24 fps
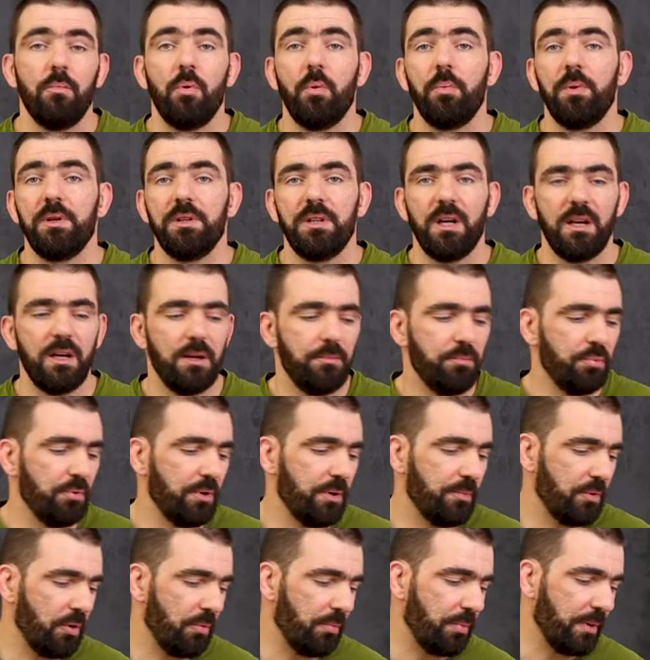For the
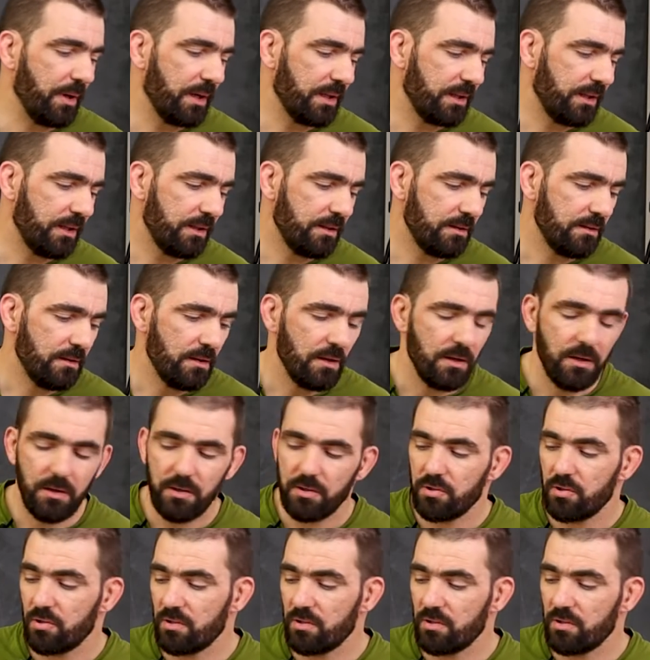moment we will put them